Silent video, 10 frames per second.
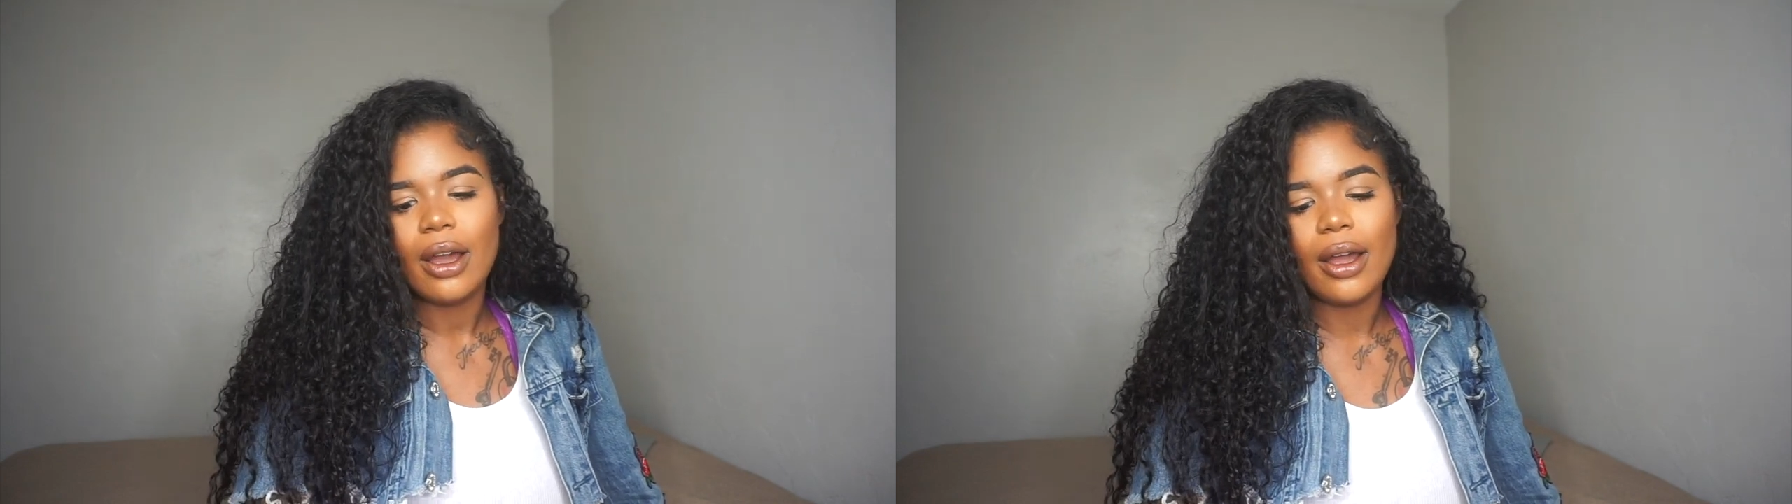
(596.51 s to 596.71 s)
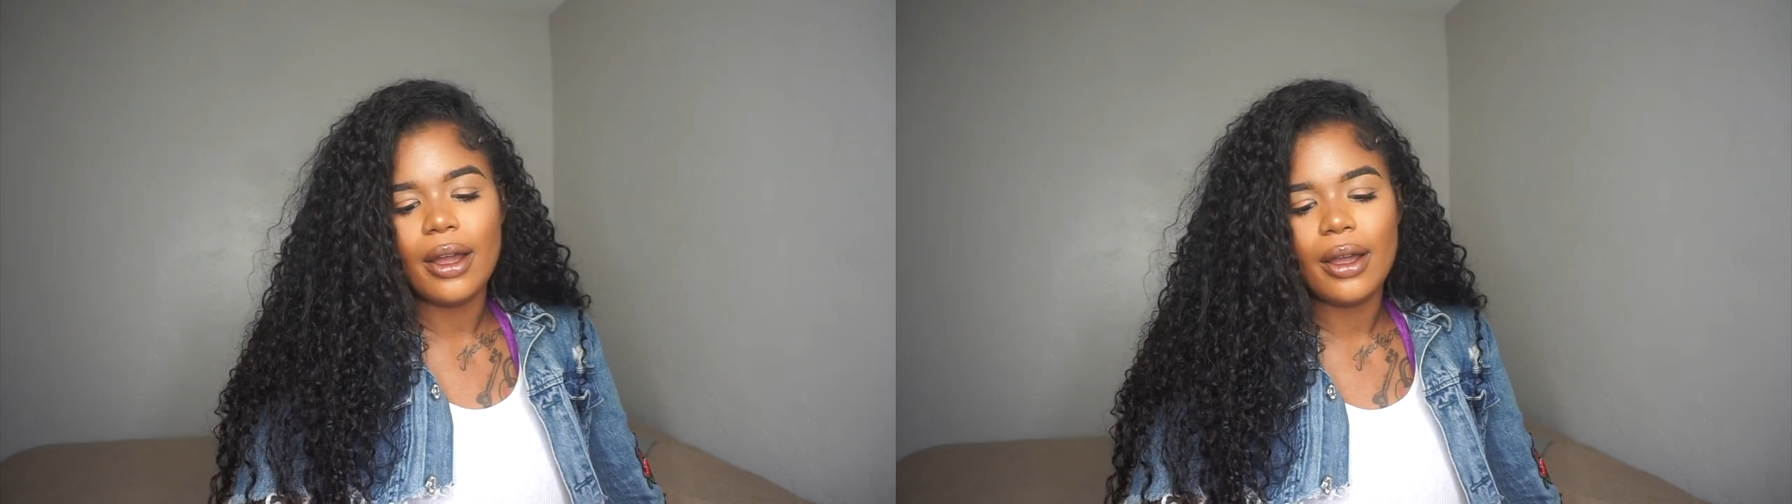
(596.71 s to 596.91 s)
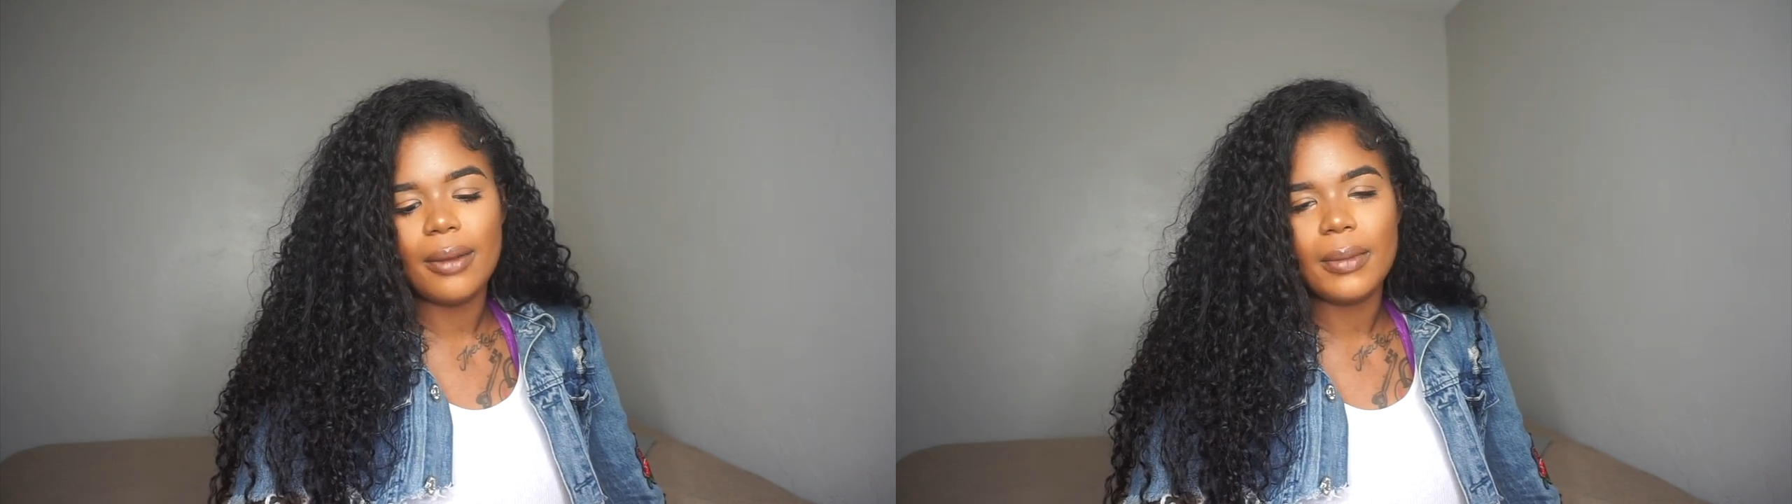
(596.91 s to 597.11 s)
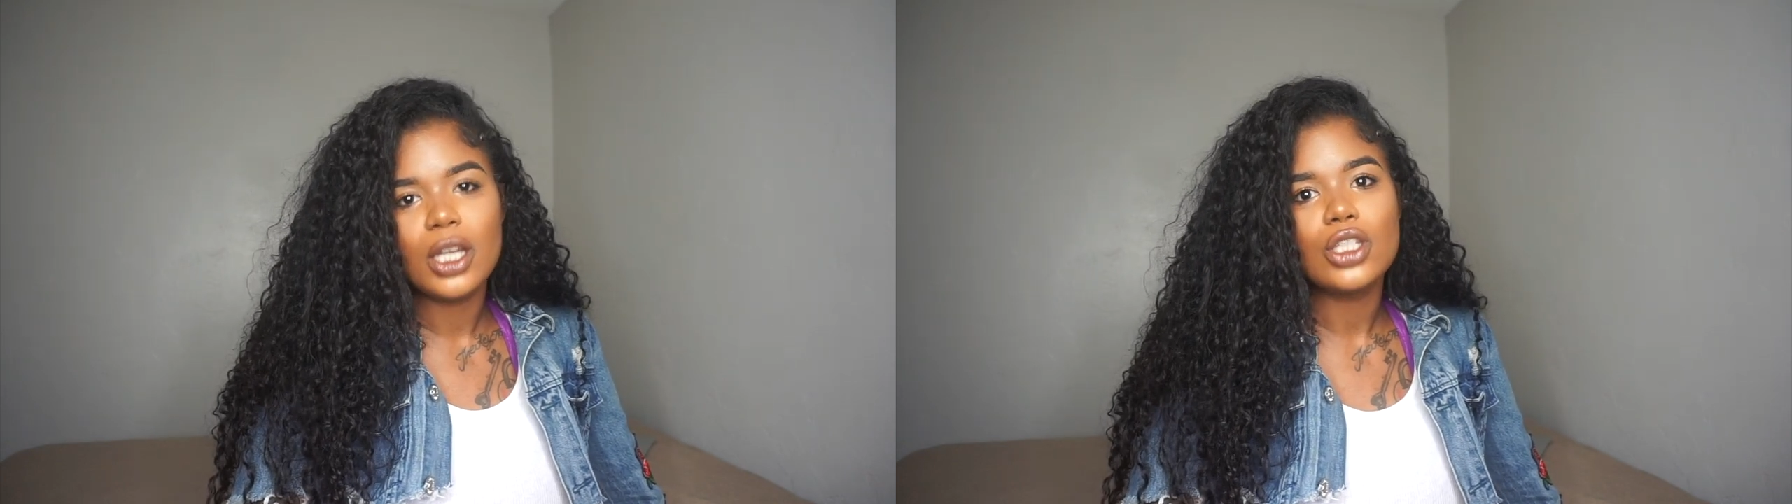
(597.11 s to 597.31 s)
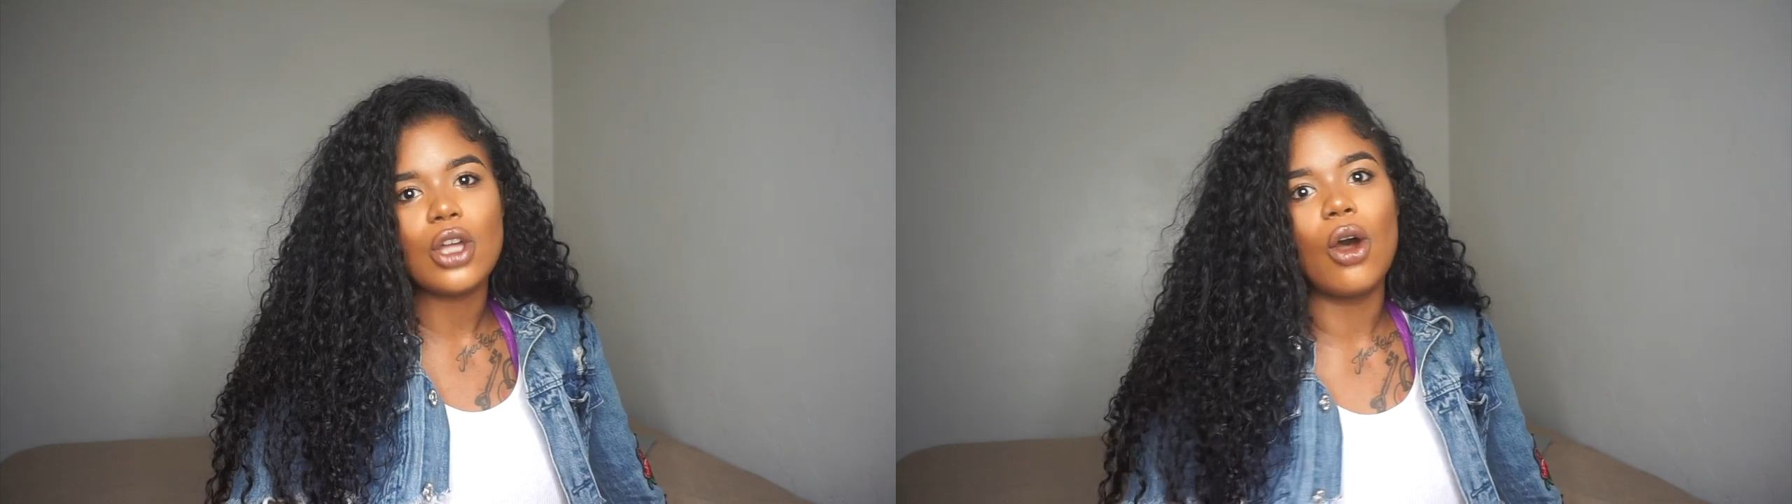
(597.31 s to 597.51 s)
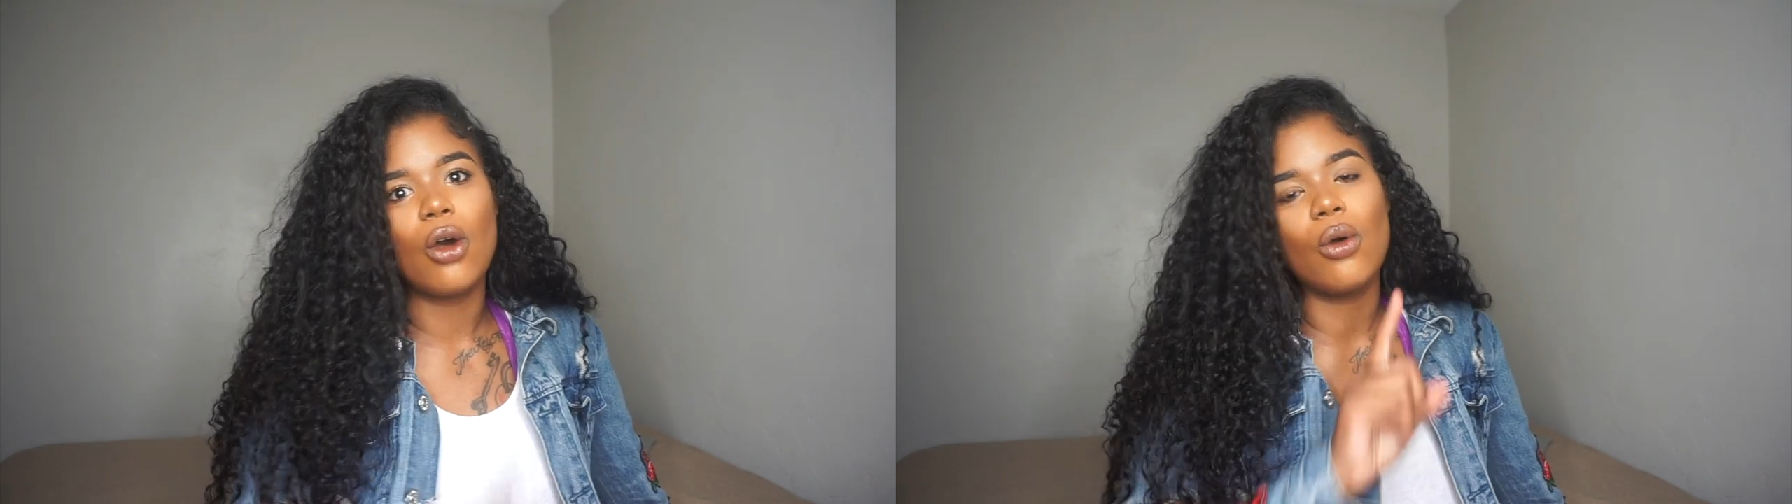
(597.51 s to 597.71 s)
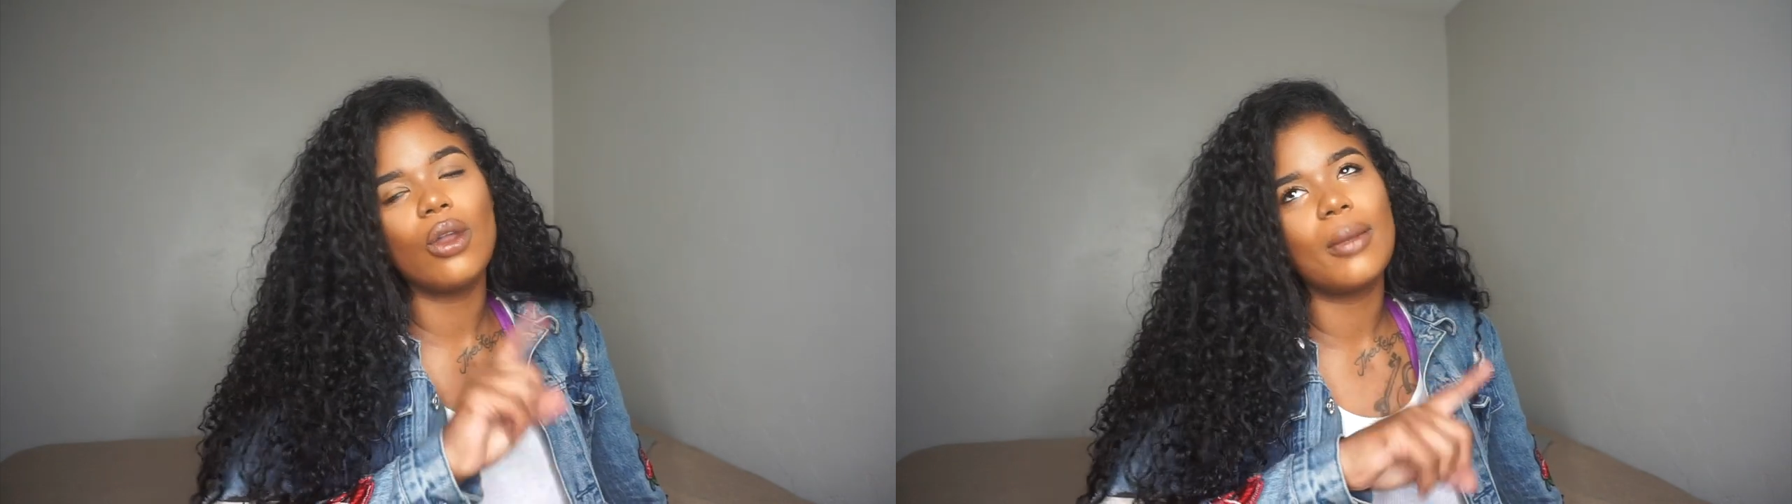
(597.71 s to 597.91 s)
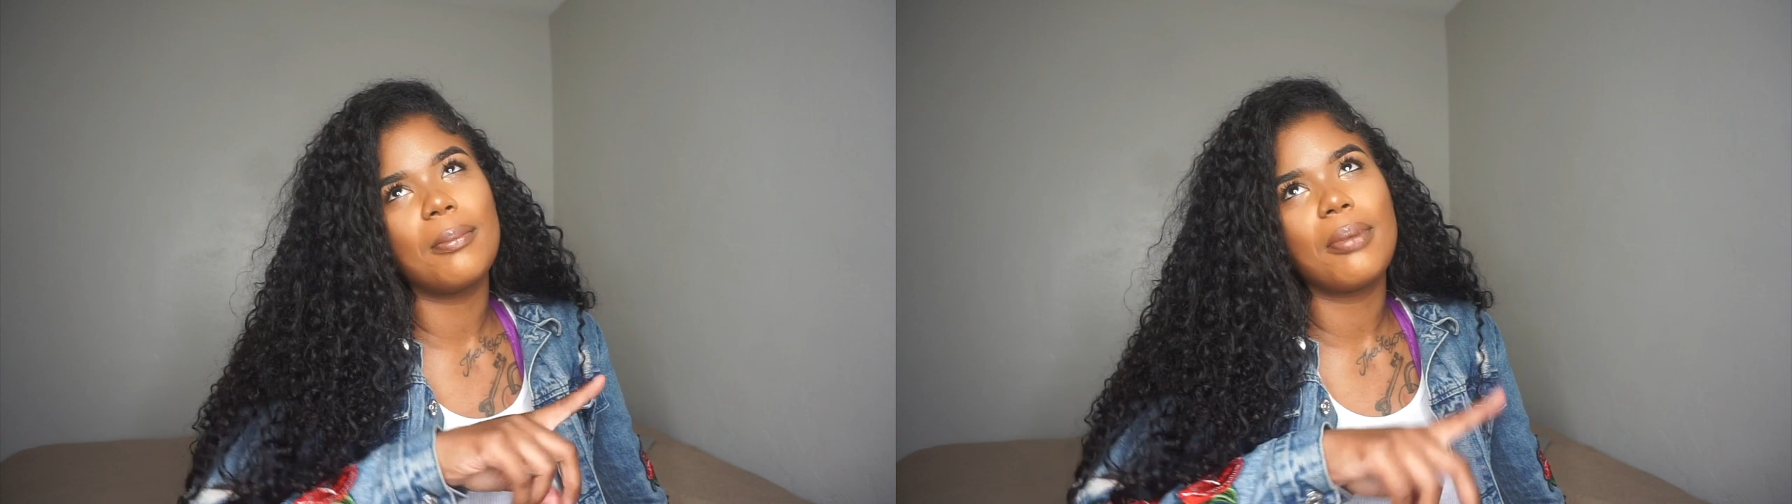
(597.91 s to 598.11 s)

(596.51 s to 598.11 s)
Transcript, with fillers: Um, so